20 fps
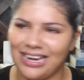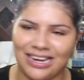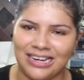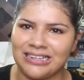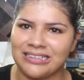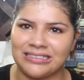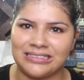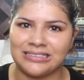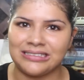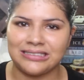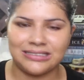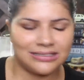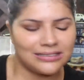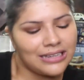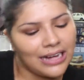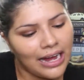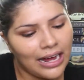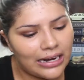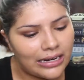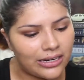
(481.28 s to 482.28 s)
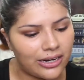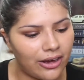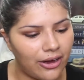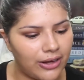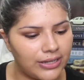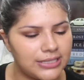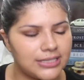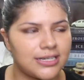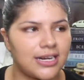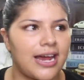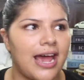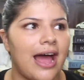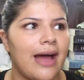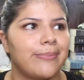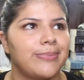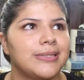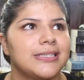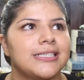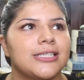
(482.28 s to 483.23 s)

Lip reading: I don't know how it's gonna happen.